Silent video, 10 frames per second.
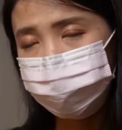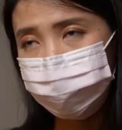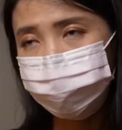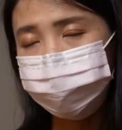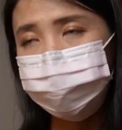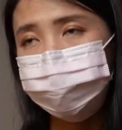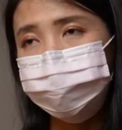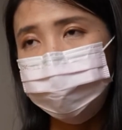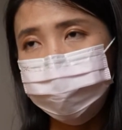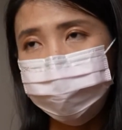to help to
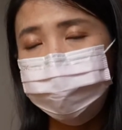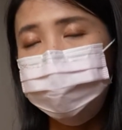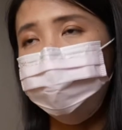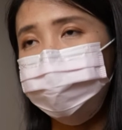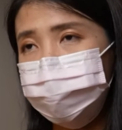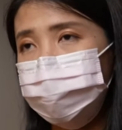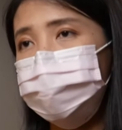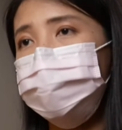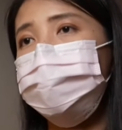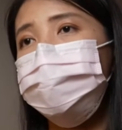reduce the frequency